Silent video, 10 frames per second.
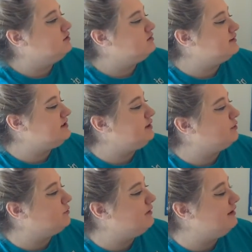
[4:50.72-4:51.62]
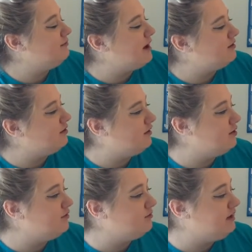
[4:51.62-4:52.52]
Does he hold his mouth
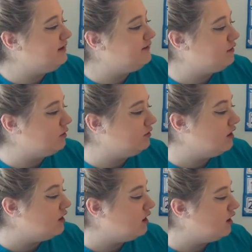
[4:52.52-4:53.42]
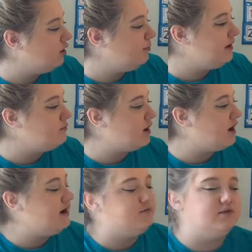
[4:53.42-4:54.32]
closed when he's told open
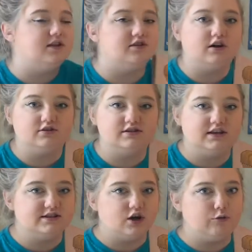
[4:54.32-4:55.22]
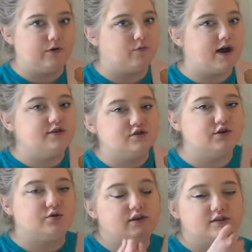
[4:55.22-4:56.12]
wide? When the doctor says open wide, should you
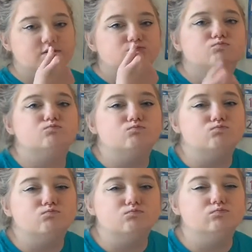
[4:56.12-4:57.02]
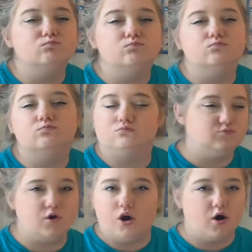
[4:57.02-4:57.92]
go like this?
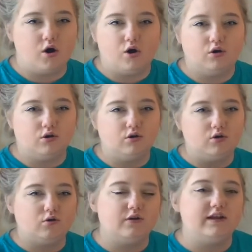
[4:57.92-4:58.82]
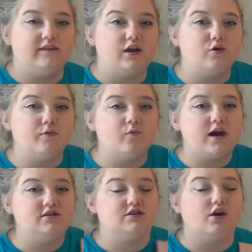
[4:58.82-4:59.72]
No. When they say open
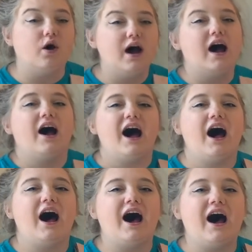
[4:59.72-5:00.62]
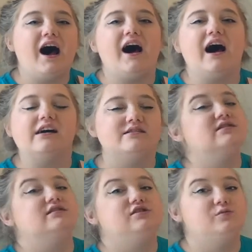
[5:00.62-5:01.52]
wide, you should go, ah.
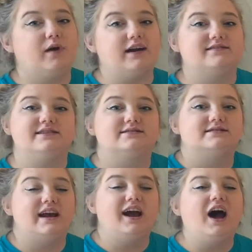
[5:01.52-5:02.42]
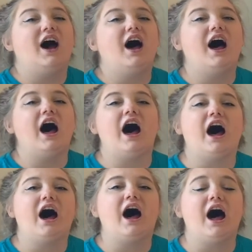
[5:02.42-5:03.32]
You practice. Say,
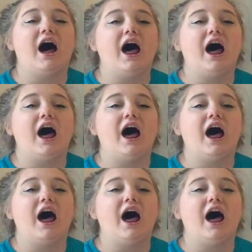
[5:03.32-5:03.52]
ah.